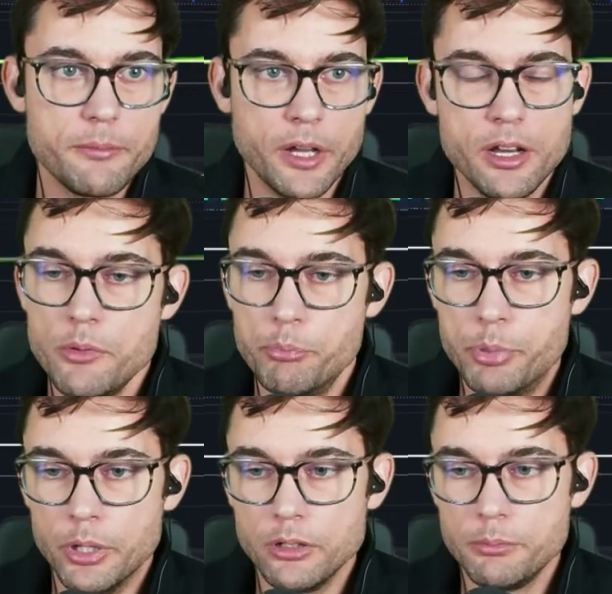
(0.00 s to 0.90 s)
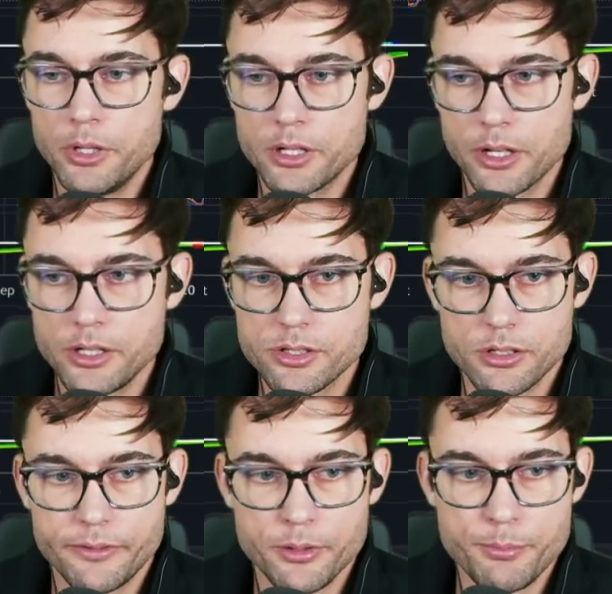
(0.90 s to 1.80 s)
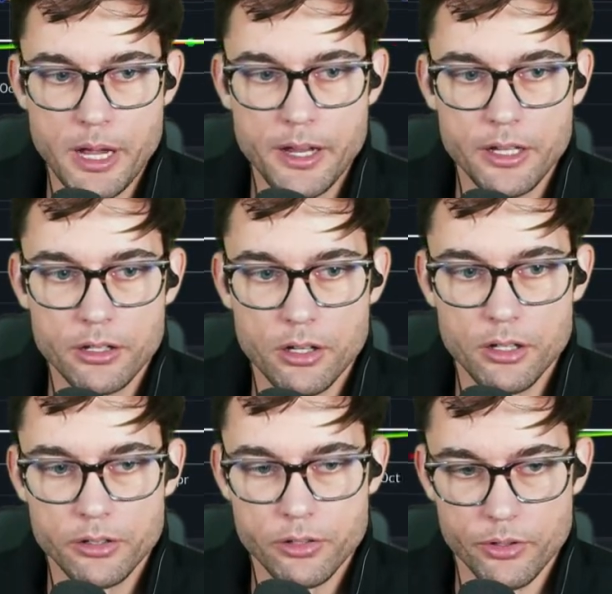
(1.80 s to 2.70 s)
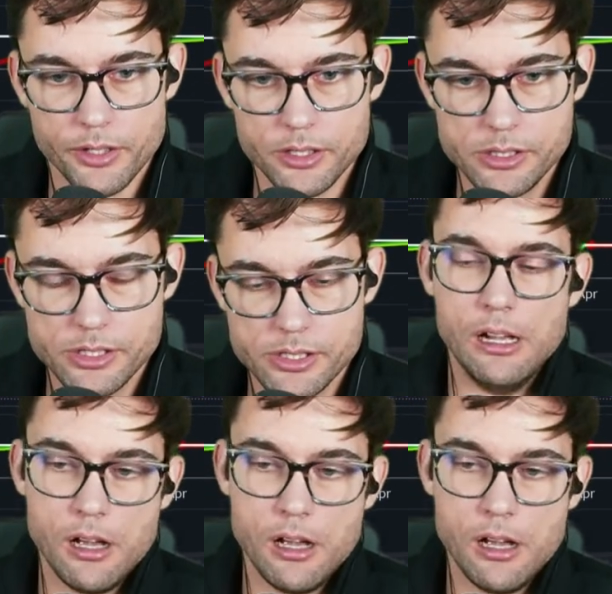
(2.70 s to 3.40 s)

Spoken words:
but bull markets are for buying altcoins,